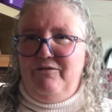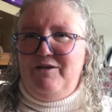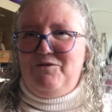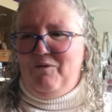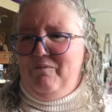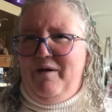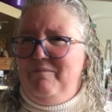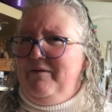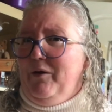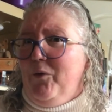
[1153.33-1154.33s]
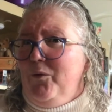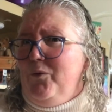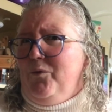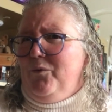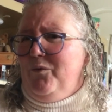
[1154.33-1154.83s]
this one made me think,
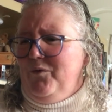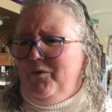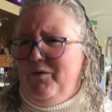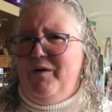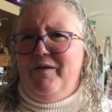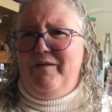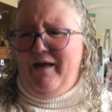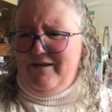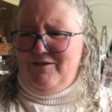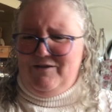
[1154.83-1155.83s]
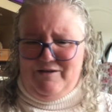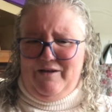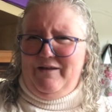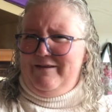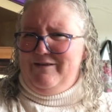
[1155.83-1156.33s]
ooh, that's
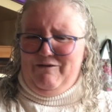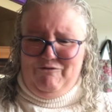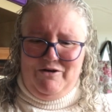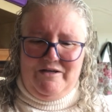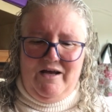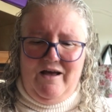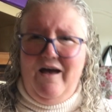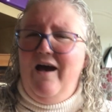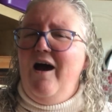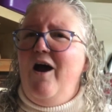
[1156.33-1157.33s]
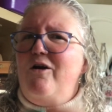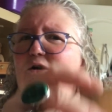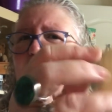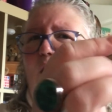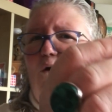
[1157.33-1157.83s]
different. A
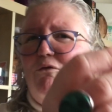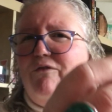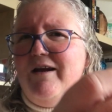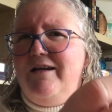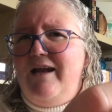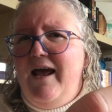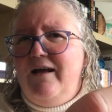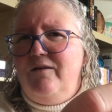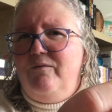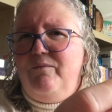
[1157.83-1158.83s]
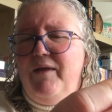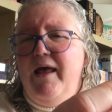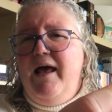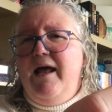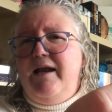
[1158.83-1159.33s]
coffin nail.
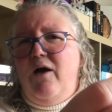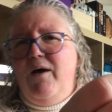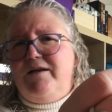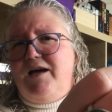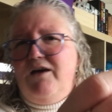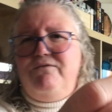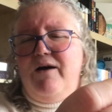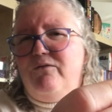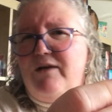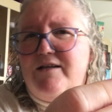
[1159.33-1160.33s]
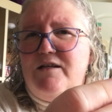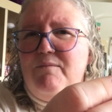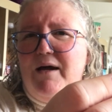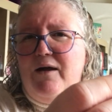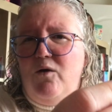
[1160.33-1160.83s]
Now, had I found that in
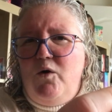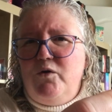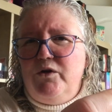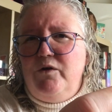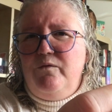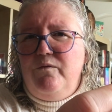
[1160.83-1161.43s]
my garden,